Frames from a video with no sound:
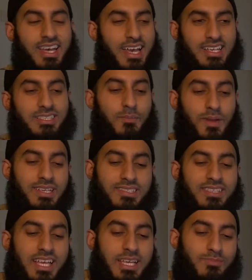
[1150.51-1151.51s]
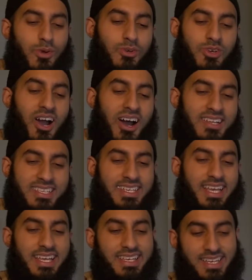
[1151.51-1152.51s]
It's a blessing that He broke your heart
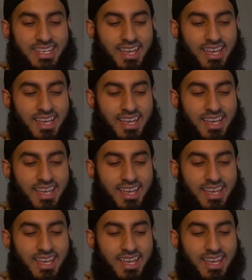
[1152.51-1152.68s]
today,